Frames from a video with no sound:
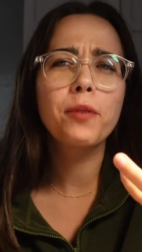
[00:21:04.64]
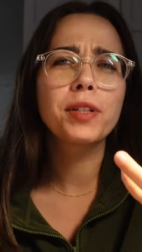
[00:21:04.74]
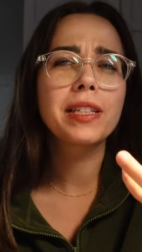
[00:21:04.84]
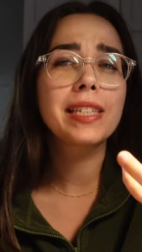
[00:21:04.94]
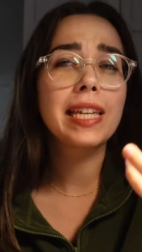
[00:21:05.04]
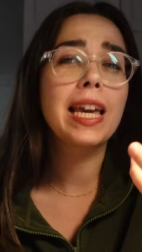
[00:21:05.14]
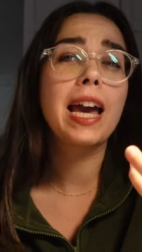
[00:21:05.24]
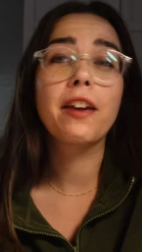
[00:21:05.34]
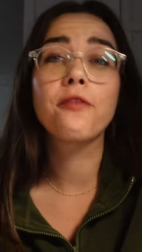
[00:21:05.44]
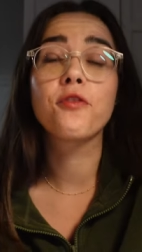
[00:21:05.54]
wouldn't say
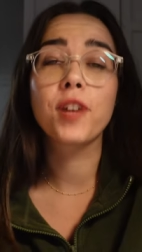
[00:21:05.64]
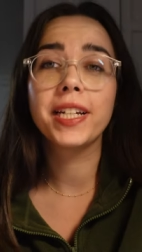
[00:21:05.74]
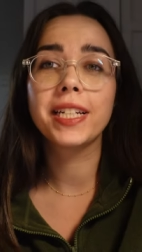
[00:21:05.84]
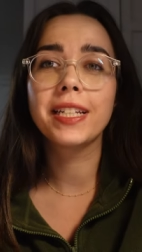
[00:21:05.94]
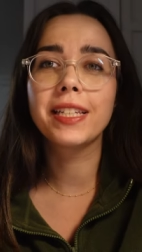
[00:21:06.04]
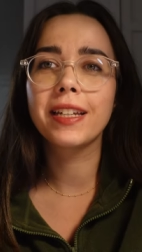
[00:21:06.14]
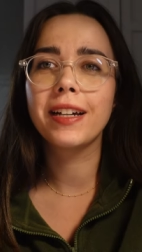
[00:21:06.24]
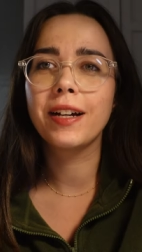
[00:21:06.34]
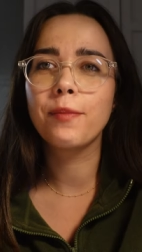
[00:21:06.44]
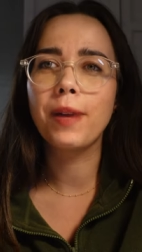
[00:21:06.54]
I've read it.
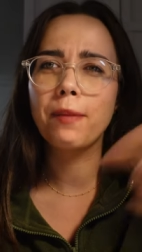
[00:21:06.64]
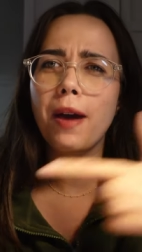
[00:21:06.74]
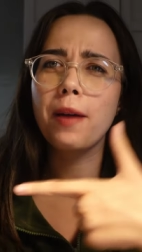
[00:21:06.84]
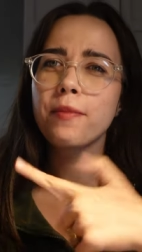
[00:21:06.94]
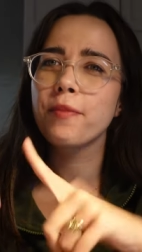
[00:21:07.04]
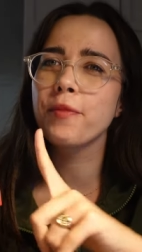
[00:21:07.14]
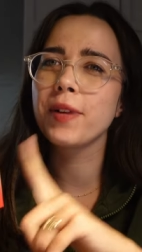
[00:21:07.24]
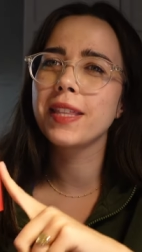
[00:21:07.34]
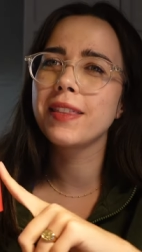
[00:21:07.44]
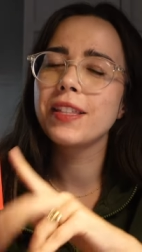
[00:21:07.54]
My mom
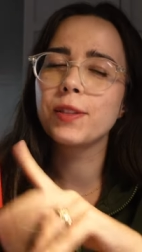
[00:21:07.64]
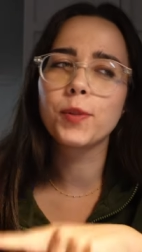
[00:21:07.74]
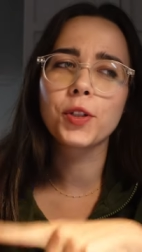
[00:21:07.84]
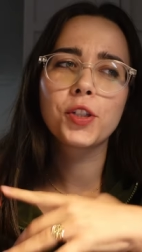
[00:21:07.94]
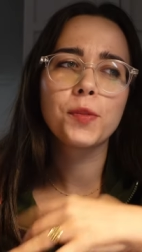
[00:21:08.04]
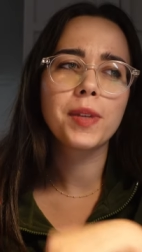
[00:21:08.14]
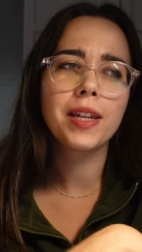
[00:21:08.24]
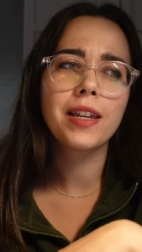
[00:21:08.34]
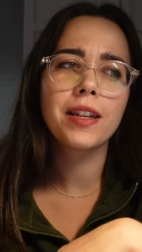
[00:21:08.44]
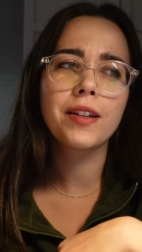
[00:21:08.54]
read this book to
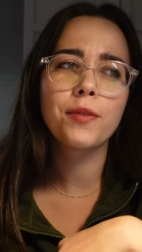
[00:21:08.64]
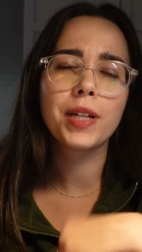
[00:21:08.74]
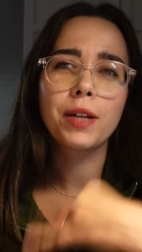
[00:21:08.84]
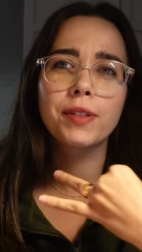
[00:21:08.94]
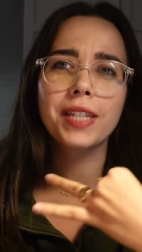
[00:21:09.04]
me when I was